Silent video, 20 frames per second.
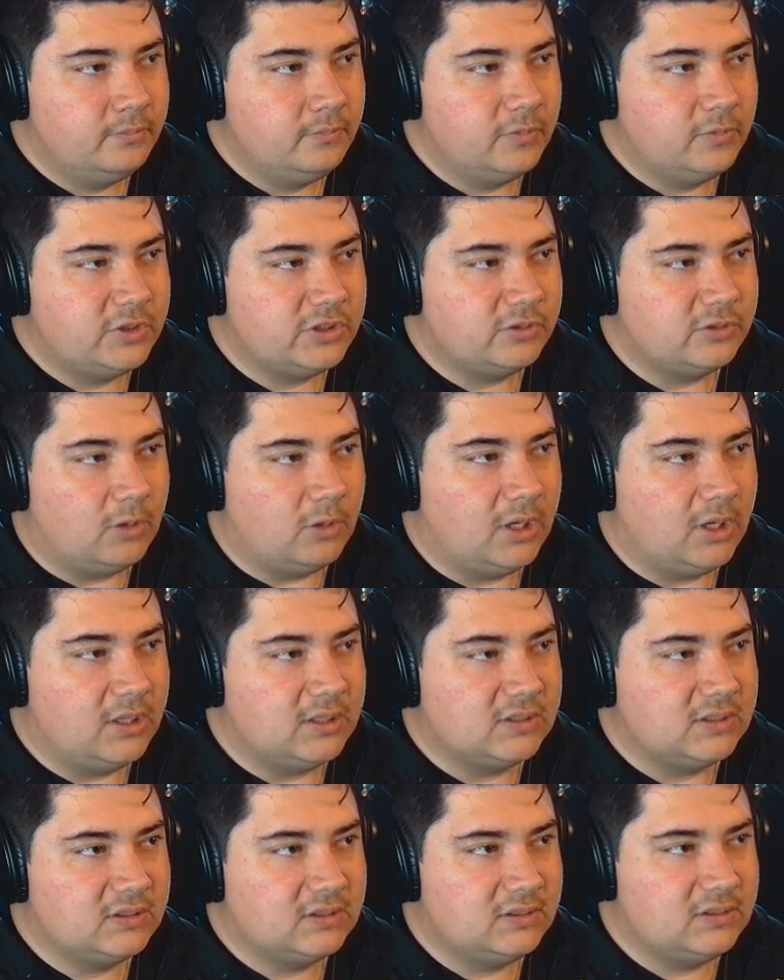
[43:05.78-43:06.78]
which is why
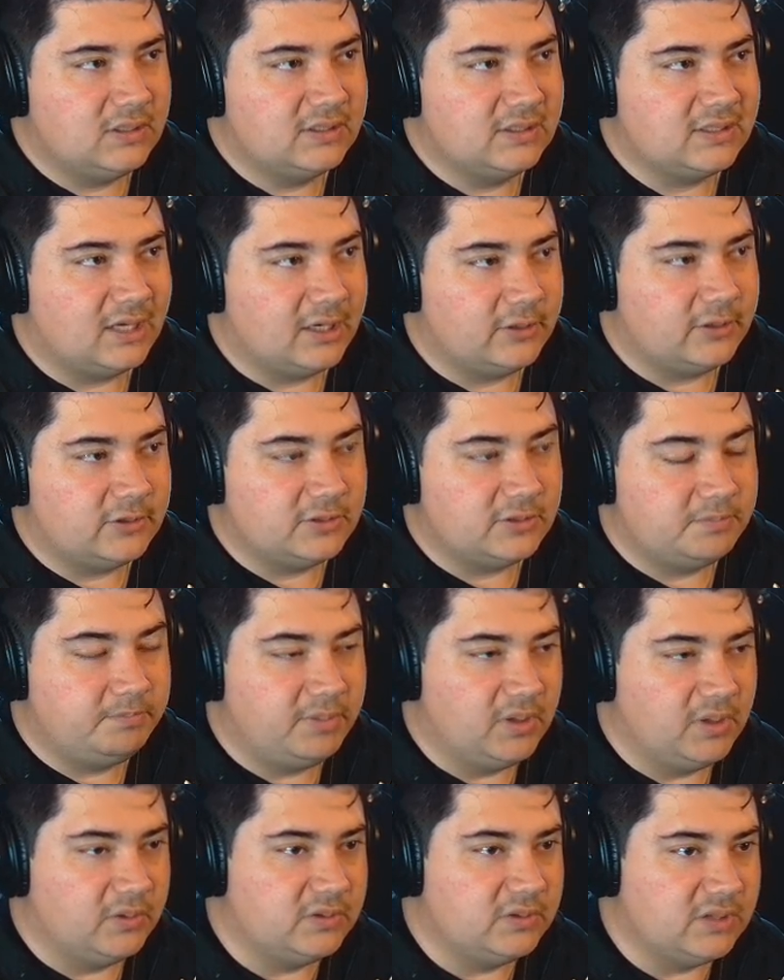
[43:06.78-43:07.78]
this kind of just
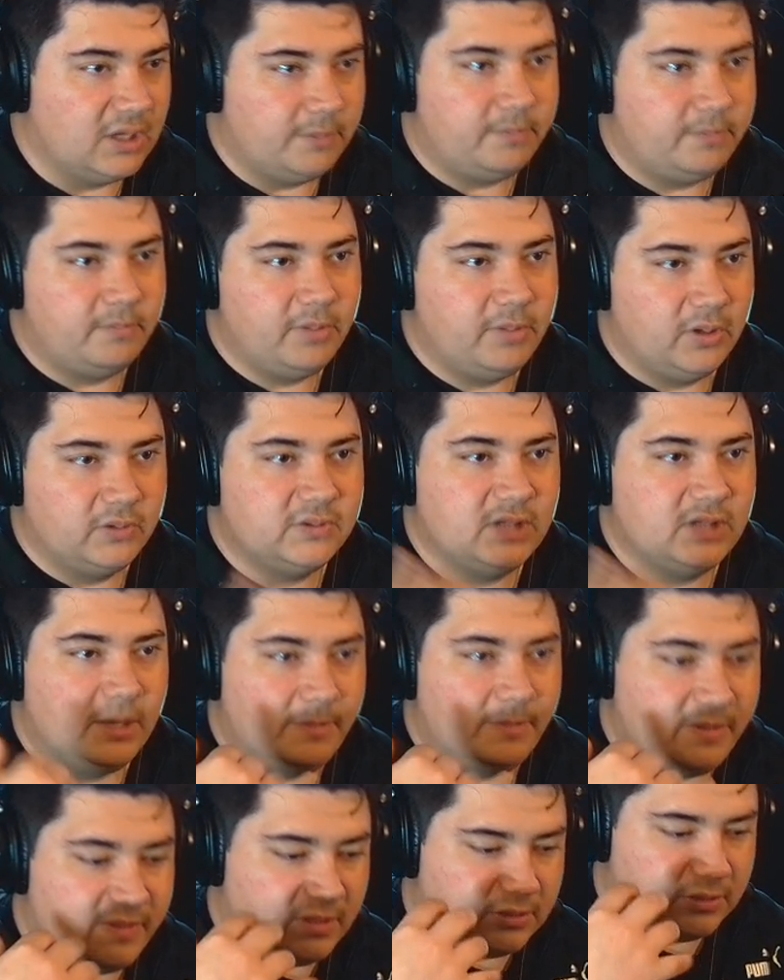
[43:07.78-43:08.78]
builds up,
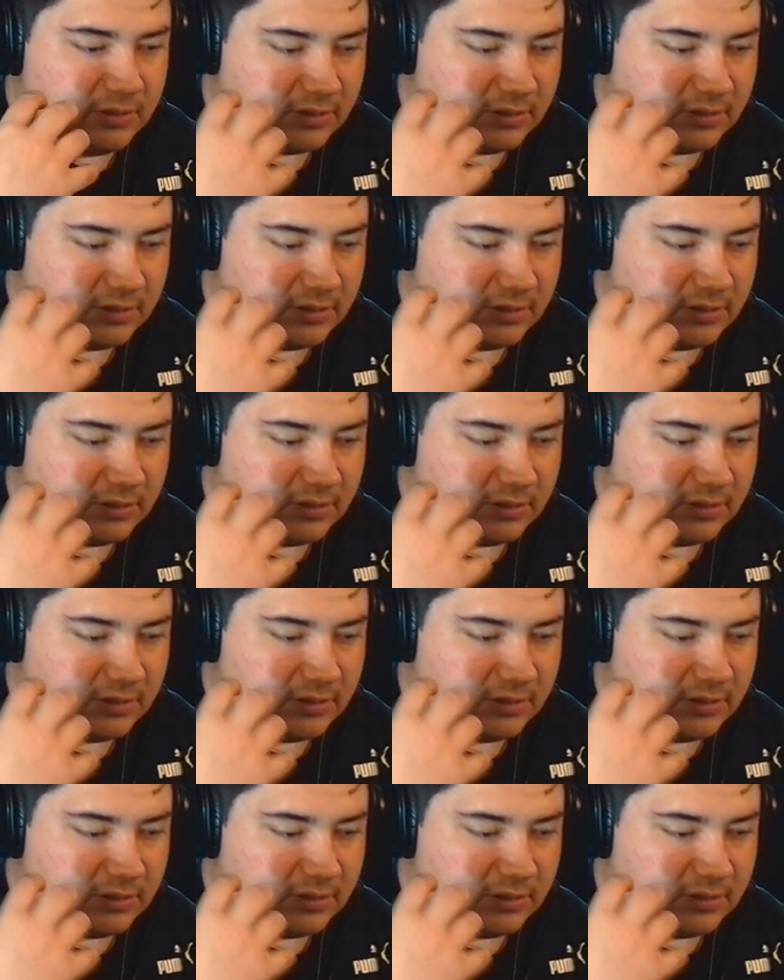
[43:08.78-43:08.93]
and then